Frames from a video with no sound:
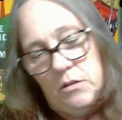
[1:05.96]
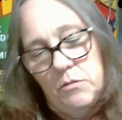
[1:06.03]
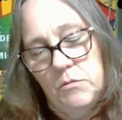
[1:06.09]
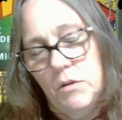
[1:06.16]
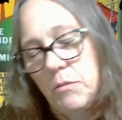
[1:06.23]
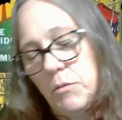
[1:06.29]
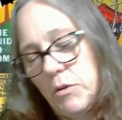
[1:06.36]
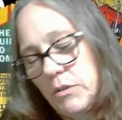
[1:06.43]
Hmm. I
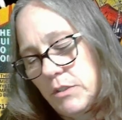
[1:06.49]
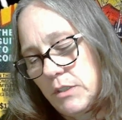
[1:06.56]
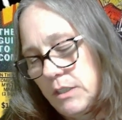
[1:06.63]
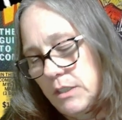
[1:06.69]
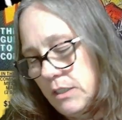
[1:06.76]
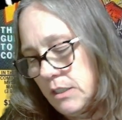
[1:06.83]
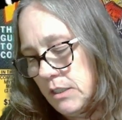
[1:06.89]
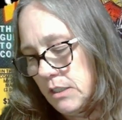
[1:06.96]
mostly
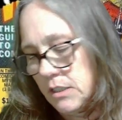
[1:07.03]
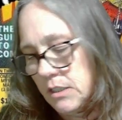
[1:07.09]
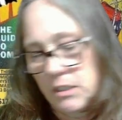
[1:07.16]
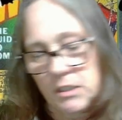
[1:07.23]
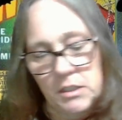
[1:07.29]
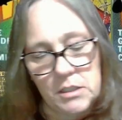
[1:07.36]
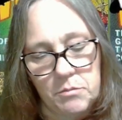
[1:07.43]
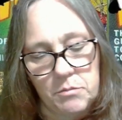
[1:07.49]
did this to
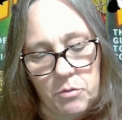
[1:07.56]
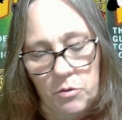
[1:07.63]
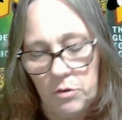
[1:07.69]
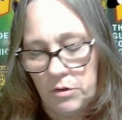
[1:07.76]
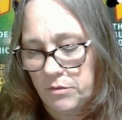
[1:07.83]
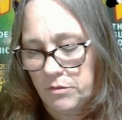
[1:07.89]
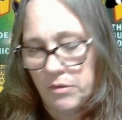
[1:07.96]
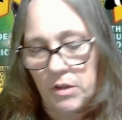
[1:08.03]
support
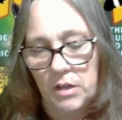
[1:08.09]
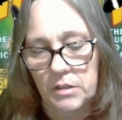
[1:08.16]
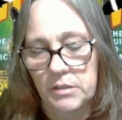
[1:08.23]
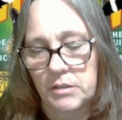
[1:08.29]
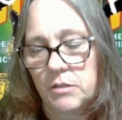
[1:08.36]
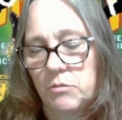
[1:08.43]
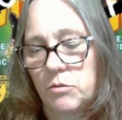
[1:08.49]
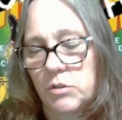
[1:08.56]
Foxy.
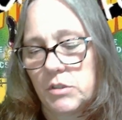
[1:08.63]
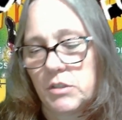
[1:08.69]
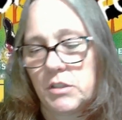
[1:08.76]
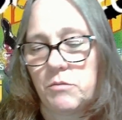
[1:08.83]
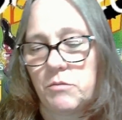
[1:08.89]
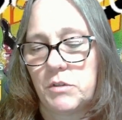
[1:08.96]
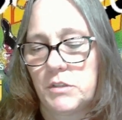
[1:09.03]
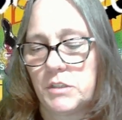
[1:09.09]
We'll see
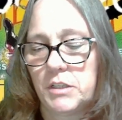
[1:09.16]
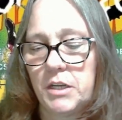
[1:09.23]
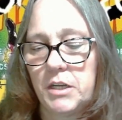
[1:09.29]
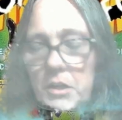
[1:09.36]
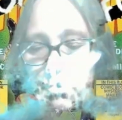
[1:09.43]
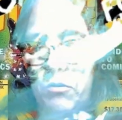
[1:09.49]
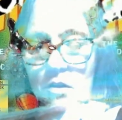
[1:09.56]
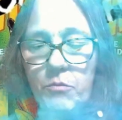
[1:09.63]
what's here on